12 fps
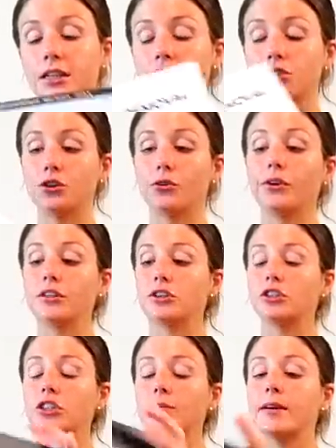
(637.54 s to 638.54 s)
this and do your
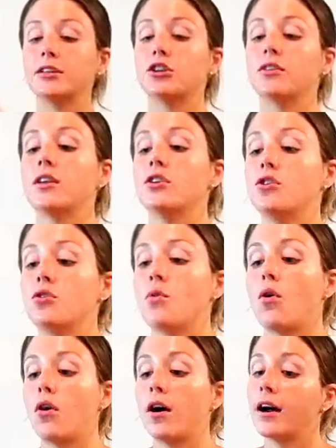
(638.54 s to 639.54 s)
research to make sure that you
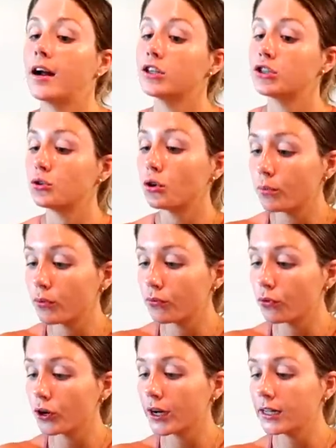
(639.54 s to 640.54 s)
are suitable
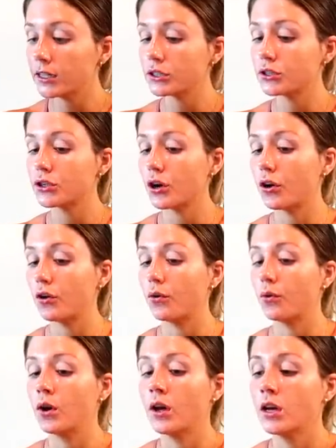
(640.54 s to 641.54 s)
for it.
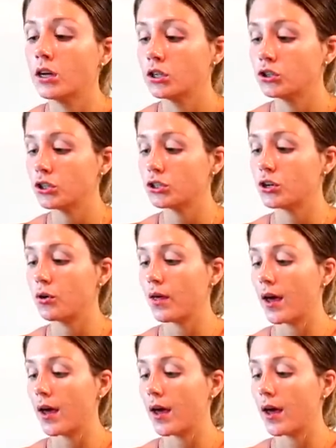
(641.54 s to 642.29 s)
So just know